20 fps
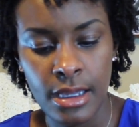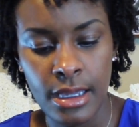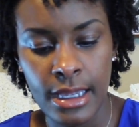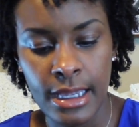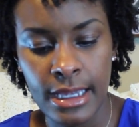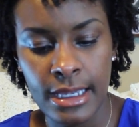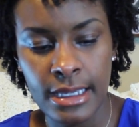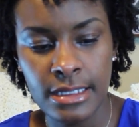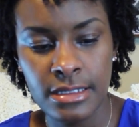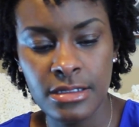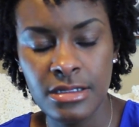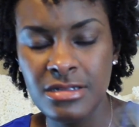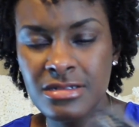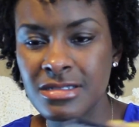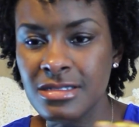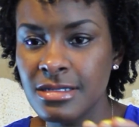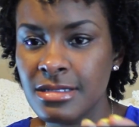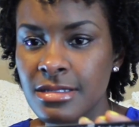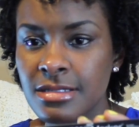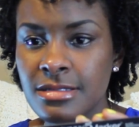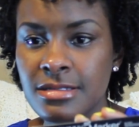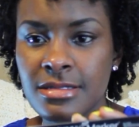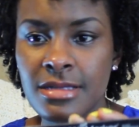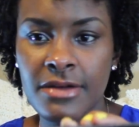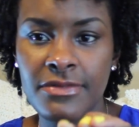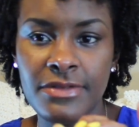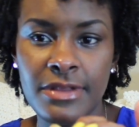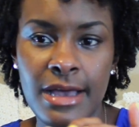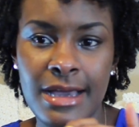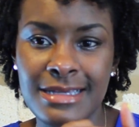And usually this
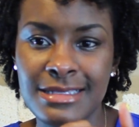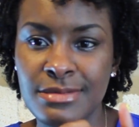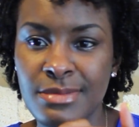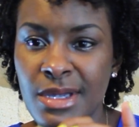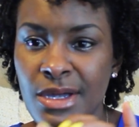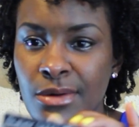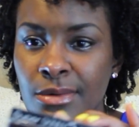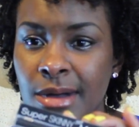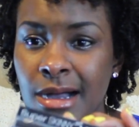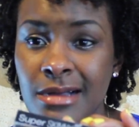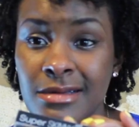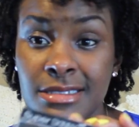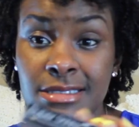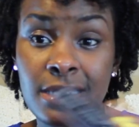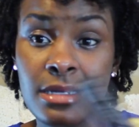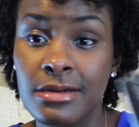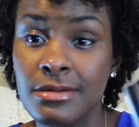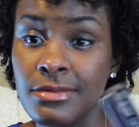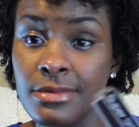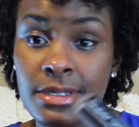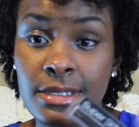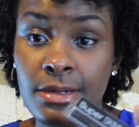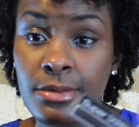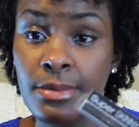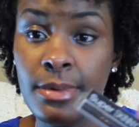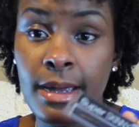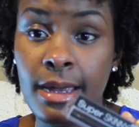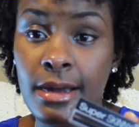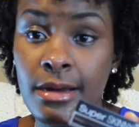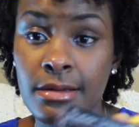stuff lasts me a while because I don't really
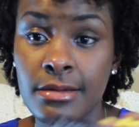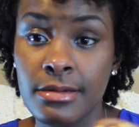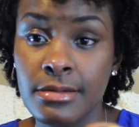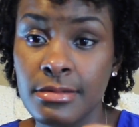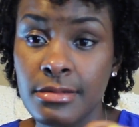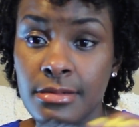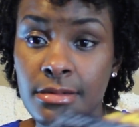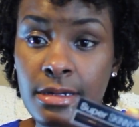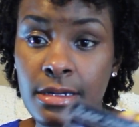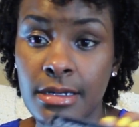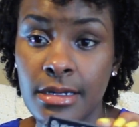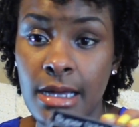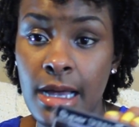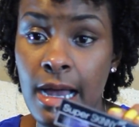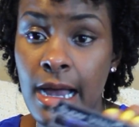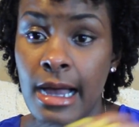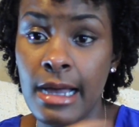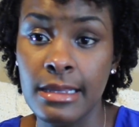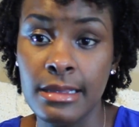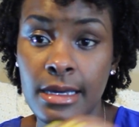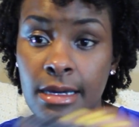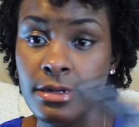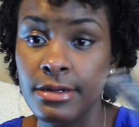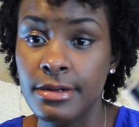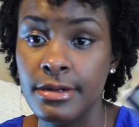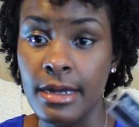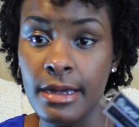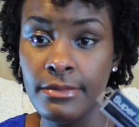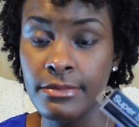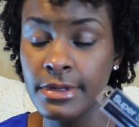wear
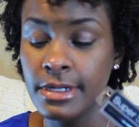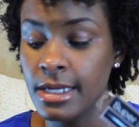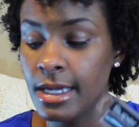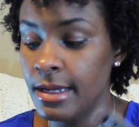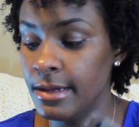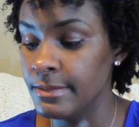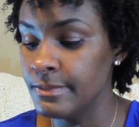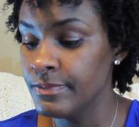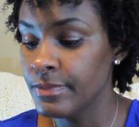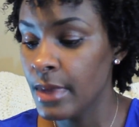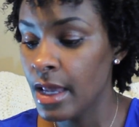eyeliner every day.